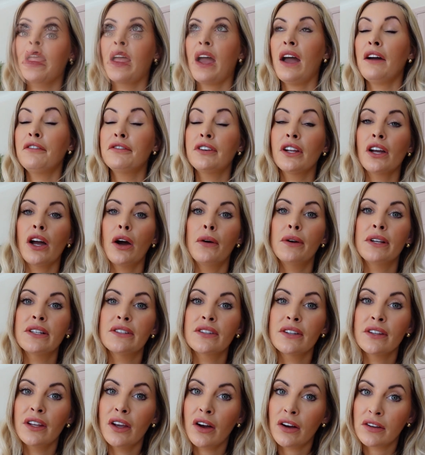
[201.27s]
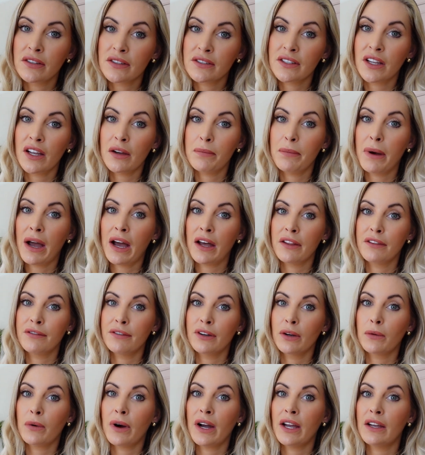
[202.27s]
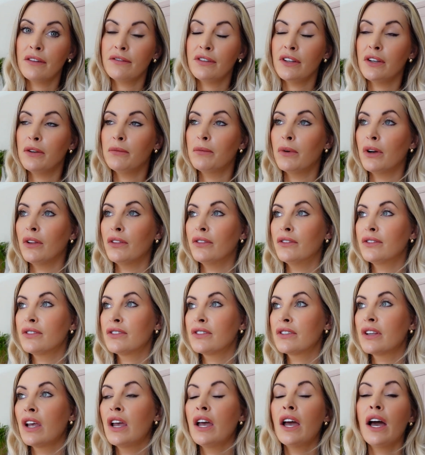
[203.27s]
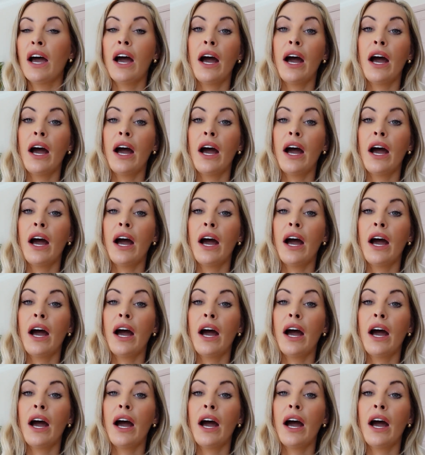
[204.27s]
After going to the osteopath for quite a few months,